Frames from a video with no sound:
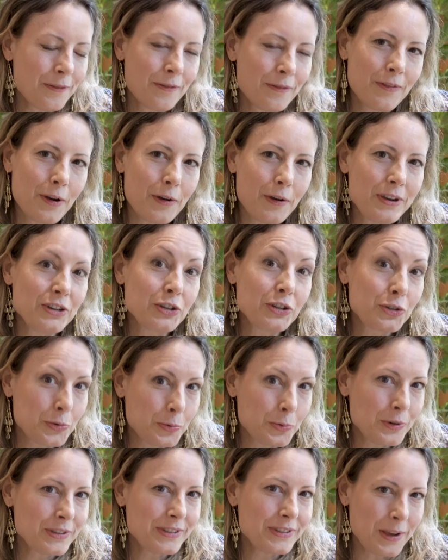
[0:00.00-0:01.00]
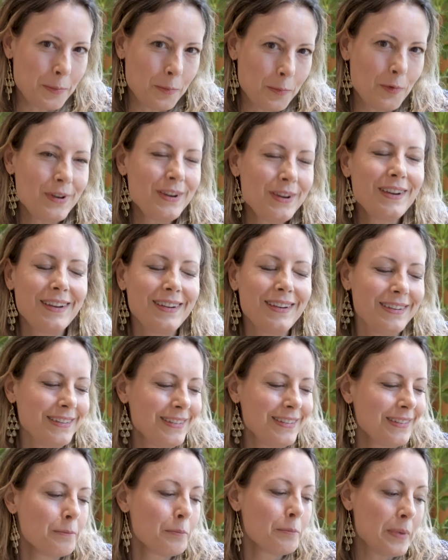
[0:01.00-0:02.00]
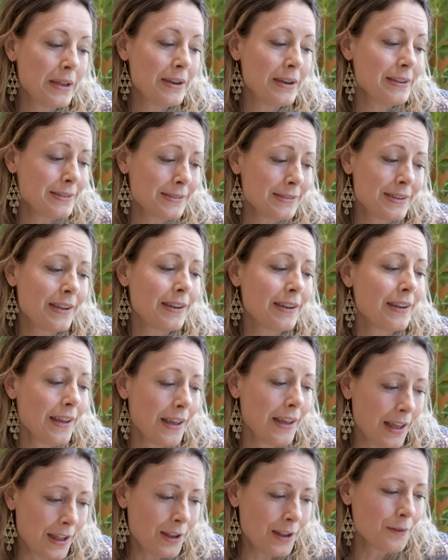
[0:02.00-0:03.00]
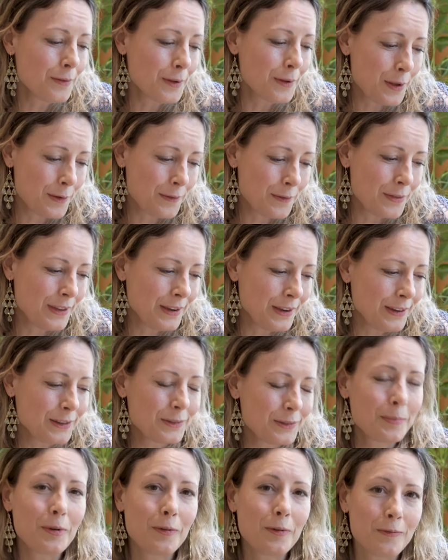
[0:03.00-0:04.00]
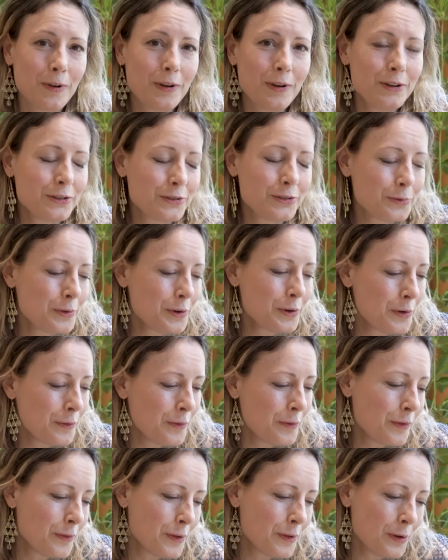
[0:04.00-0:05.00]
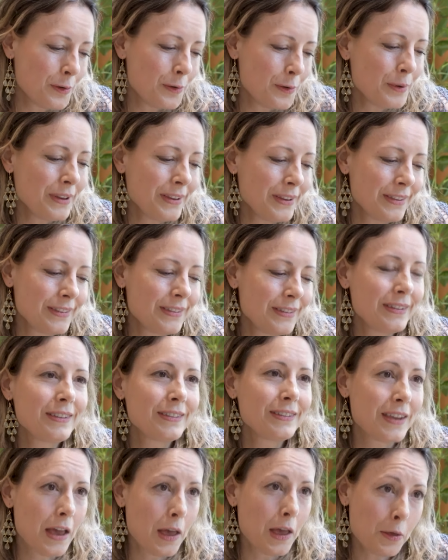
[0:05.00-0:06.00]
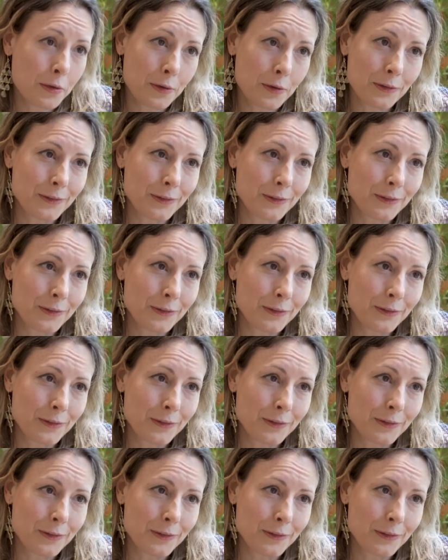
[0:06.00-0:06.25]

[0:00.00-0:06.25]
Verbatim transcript: a very short summary, and Ben has done a hell of a lot of things, but a very short overview is he's a health